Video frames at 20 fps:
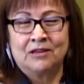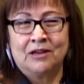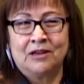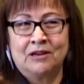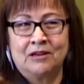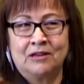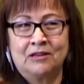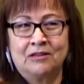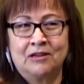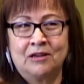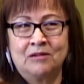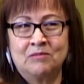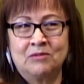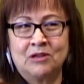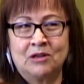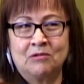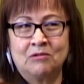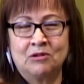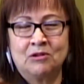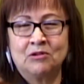And at times
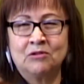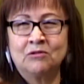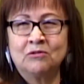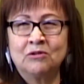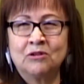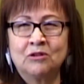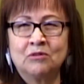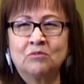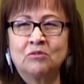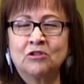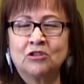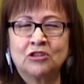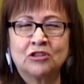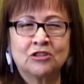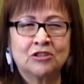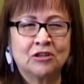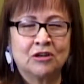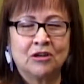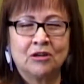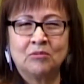I would go in the
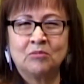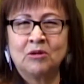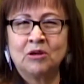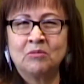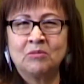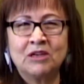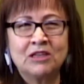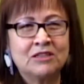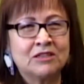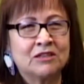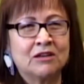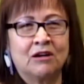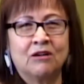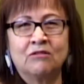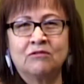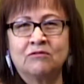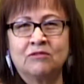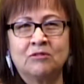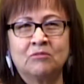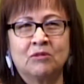bush all by
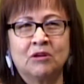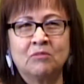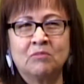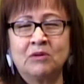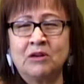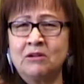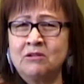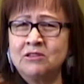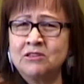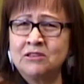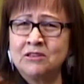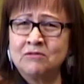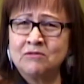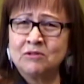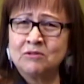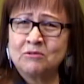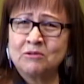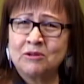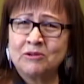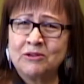myself, and my parents
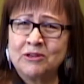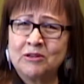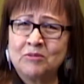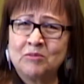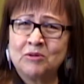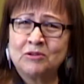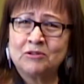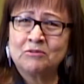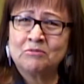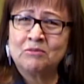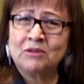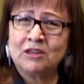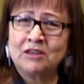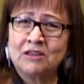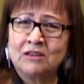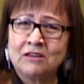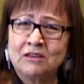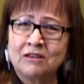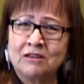never worried about me,